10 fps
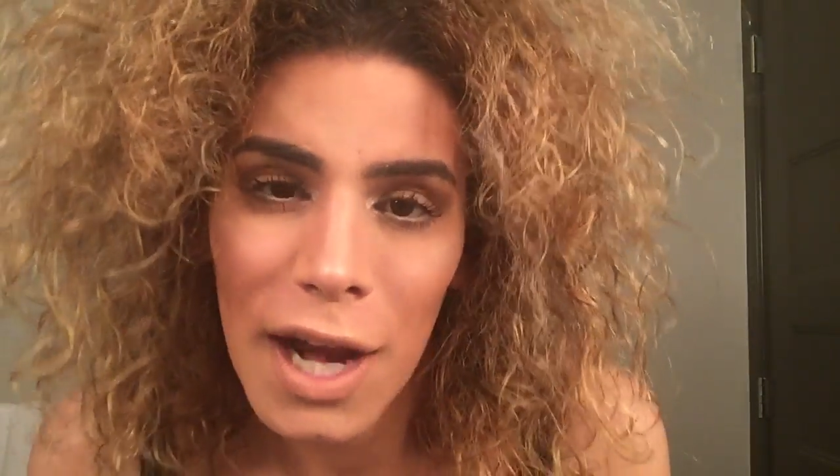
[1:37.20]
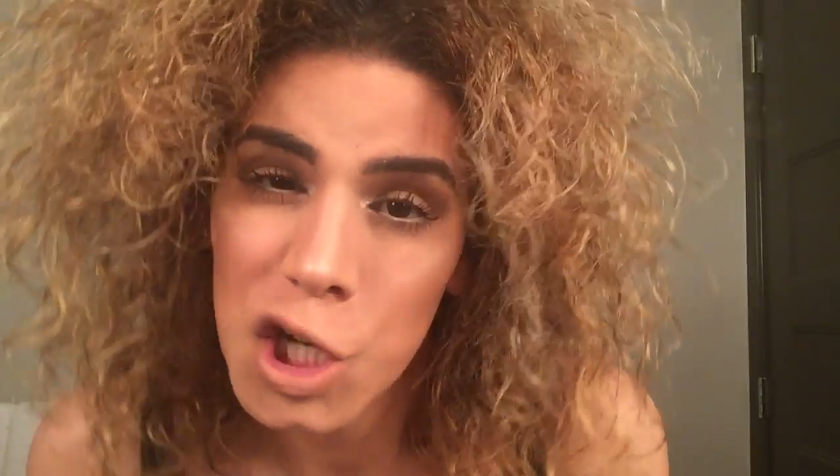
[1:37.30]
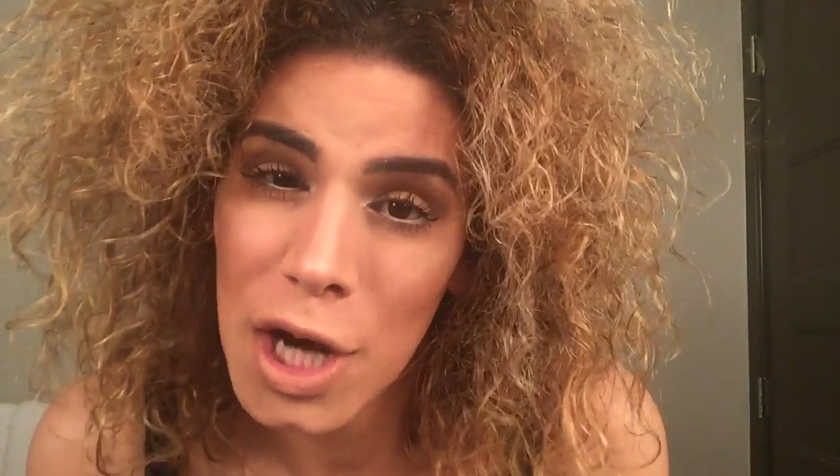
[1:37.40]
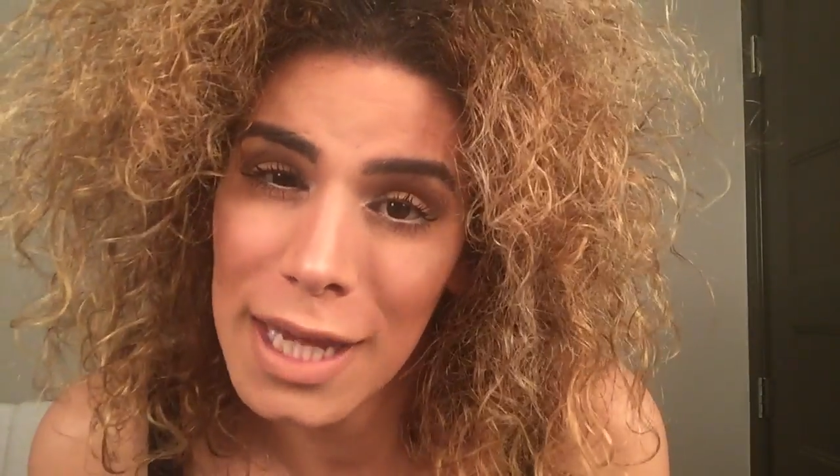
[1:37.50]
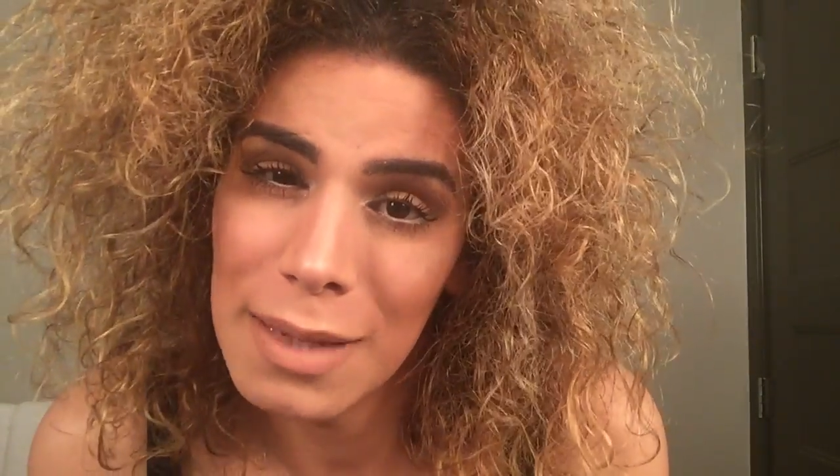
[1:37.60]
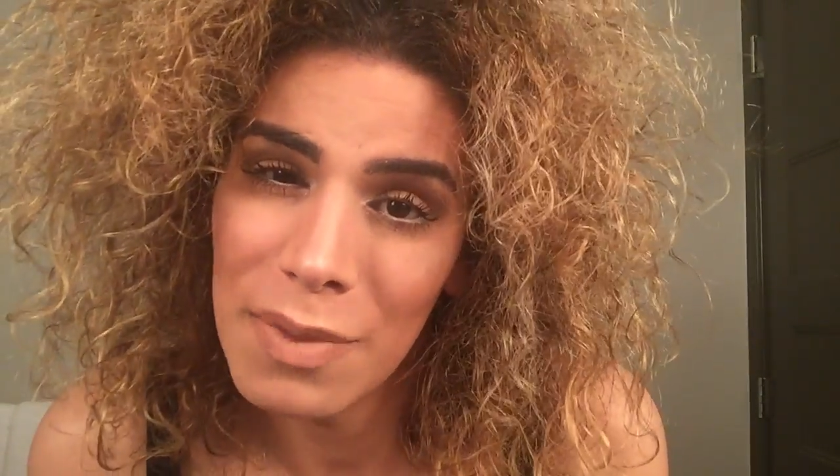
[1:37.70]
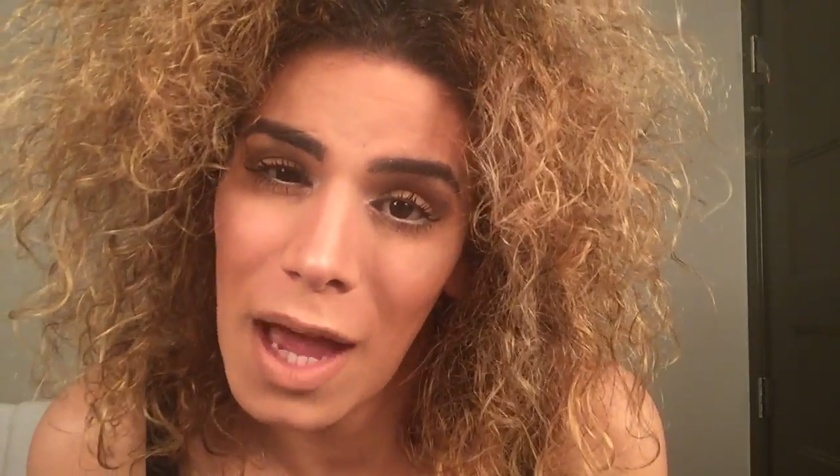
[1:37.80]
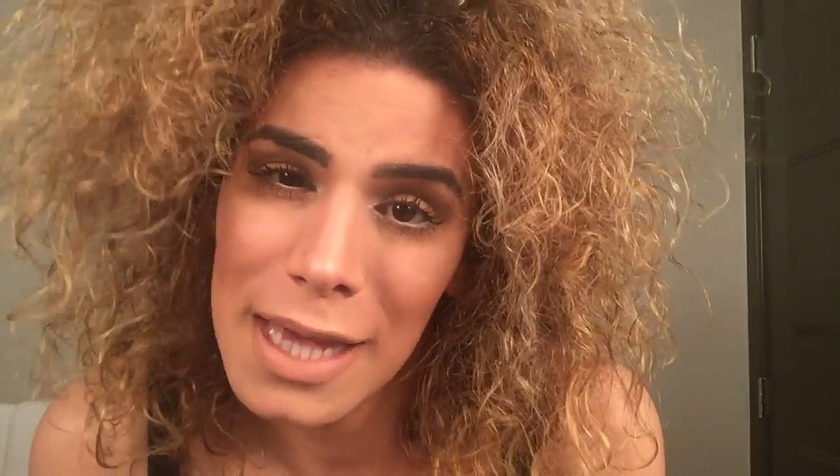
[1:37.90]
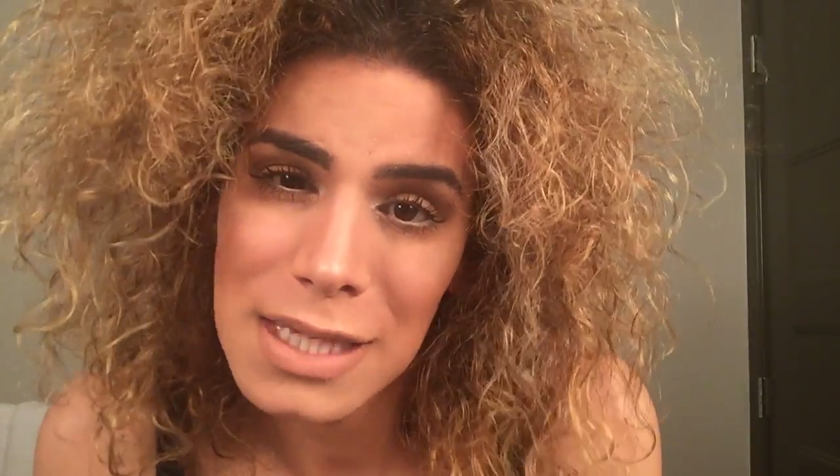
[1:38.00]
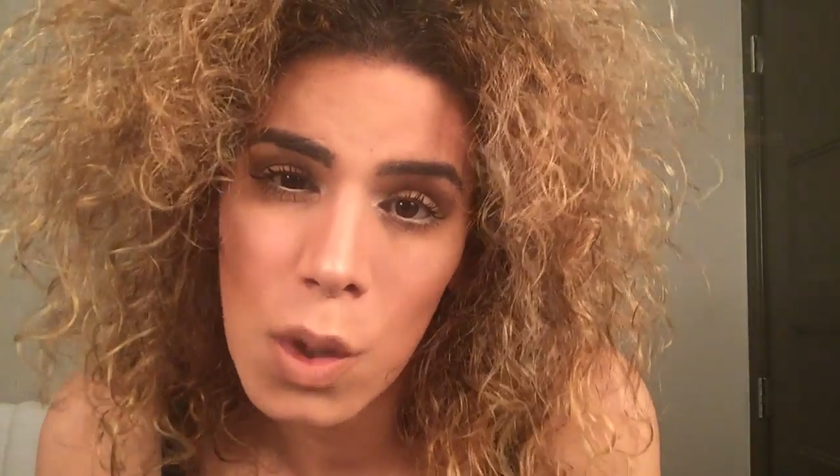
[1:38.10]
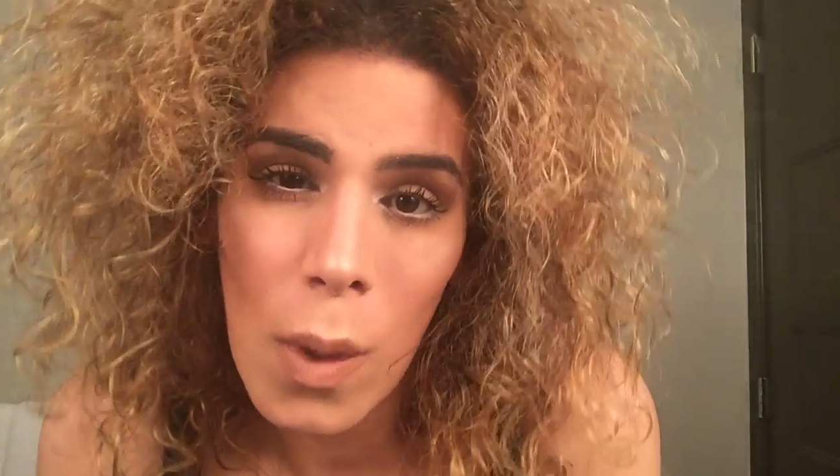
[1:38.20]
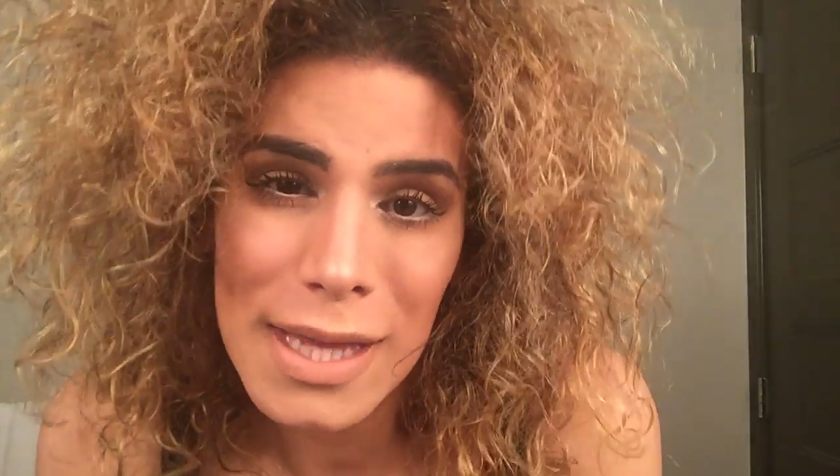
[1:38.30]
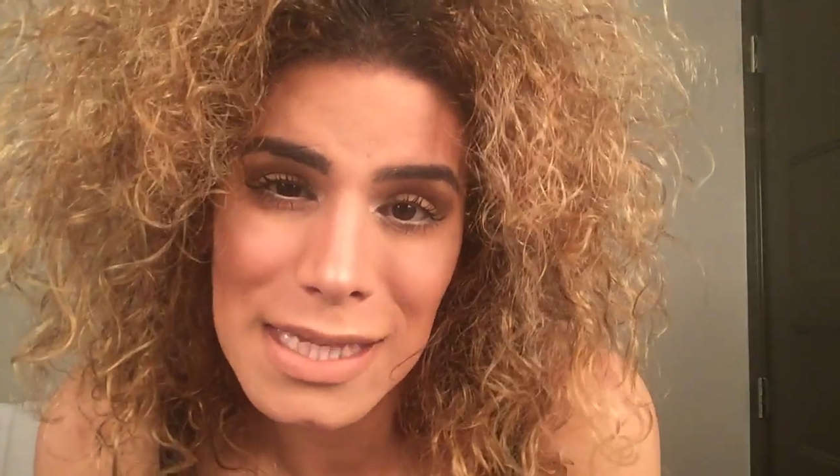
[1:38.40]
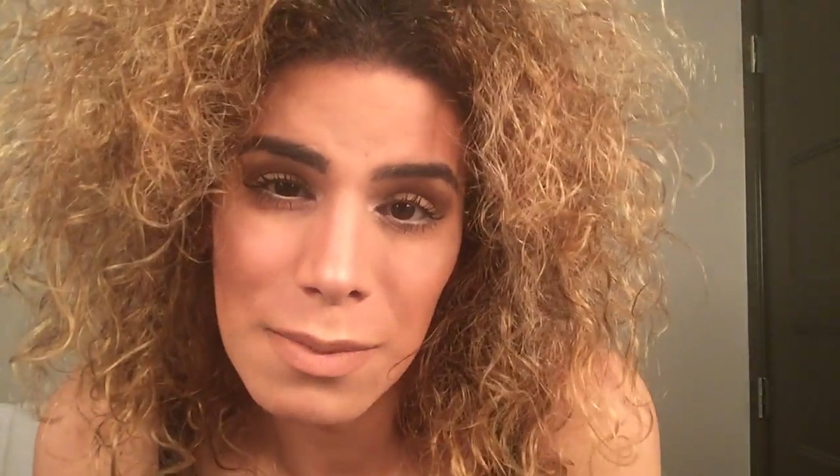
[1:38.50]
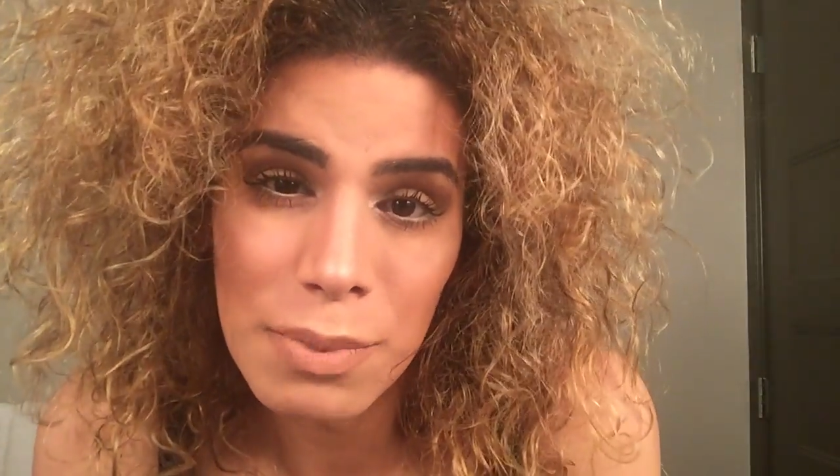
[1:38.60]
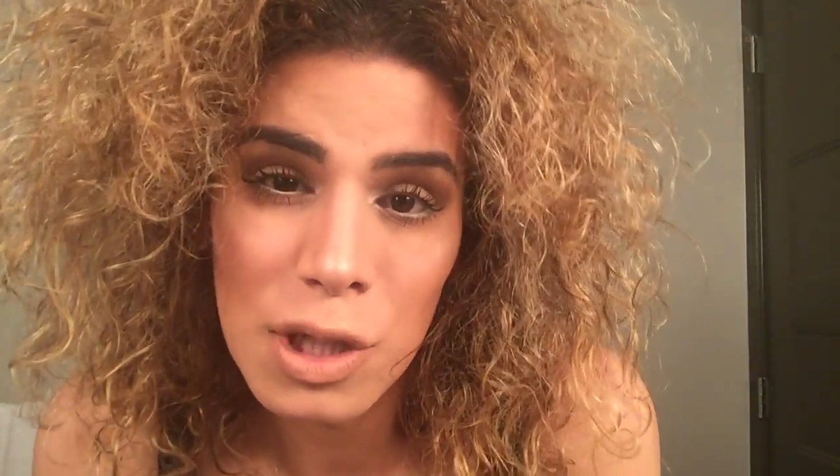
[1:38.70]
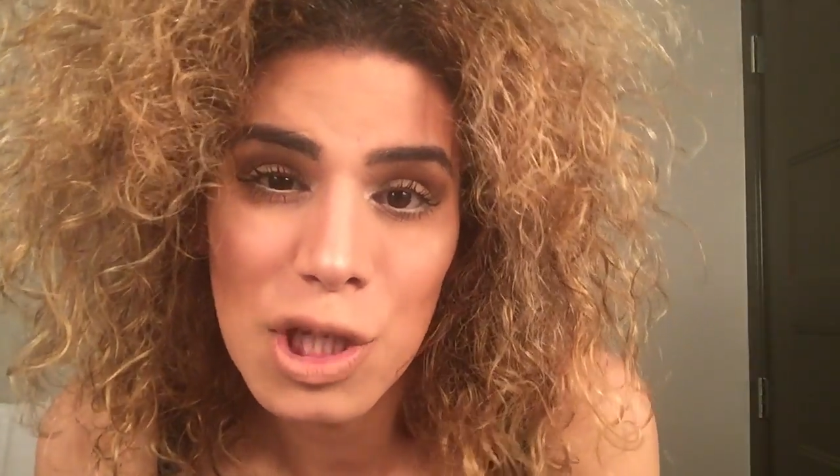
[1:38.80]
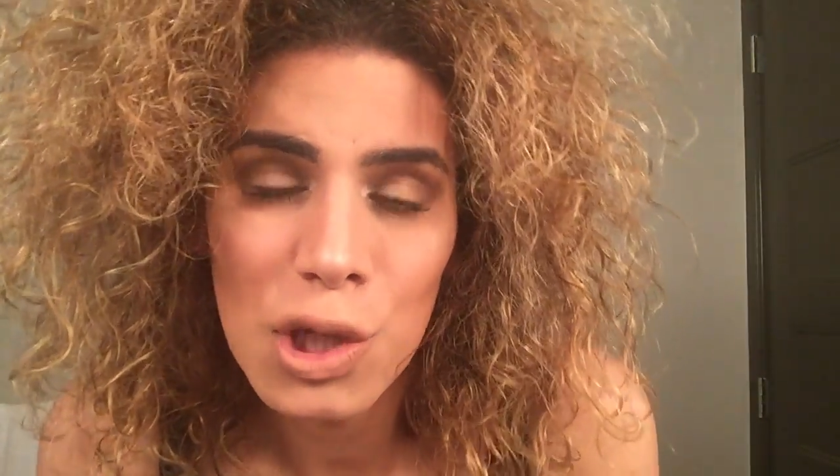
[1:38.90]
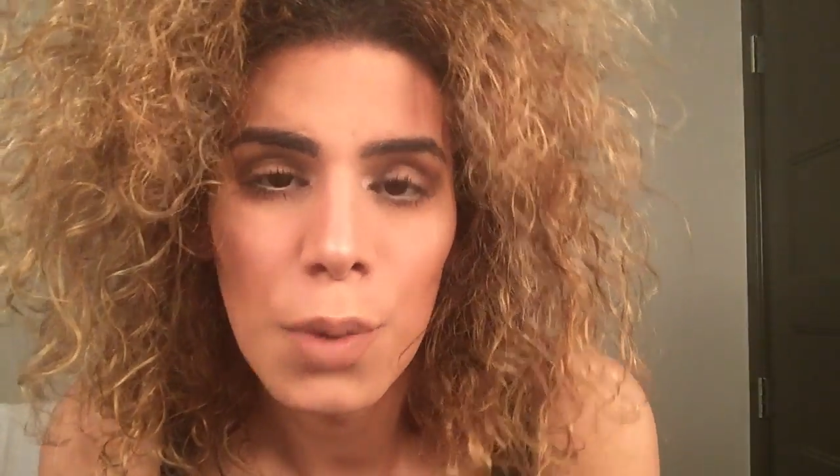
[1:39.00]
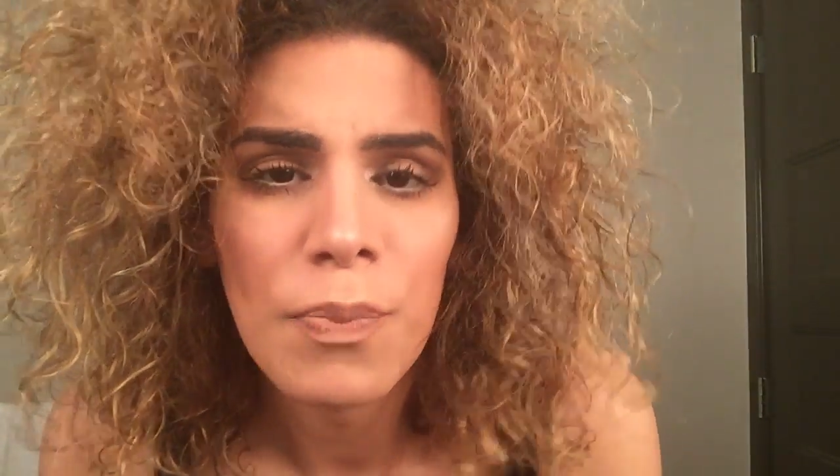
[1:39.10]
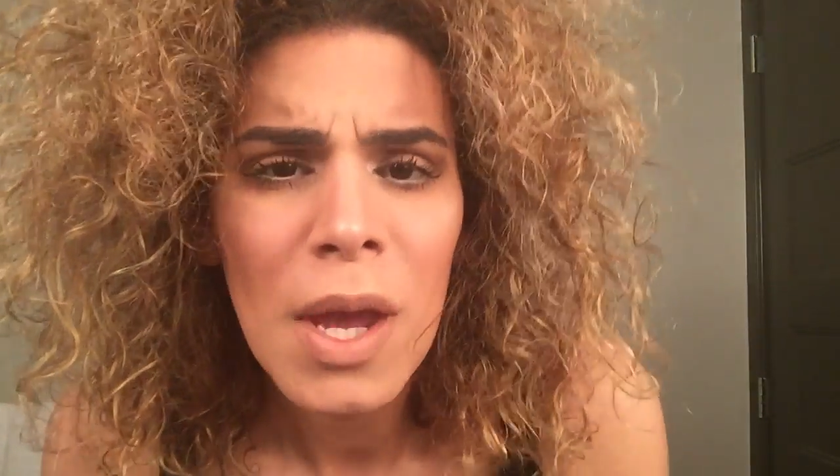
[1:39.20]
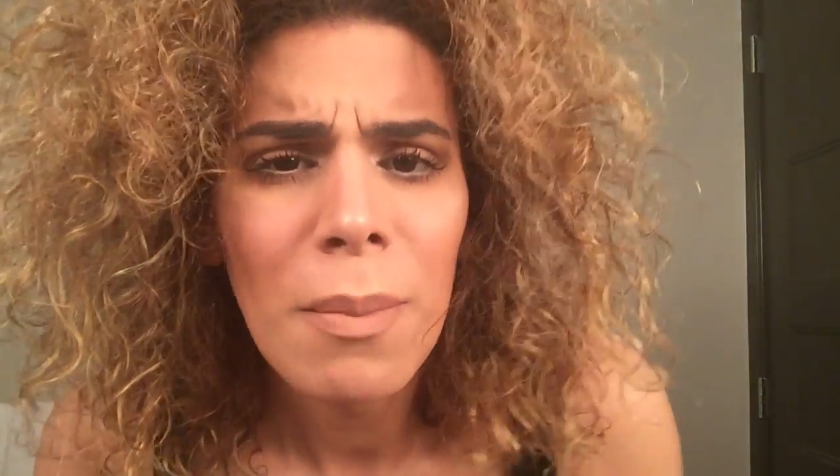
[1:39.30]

and I try and keep the eyes quite simple too.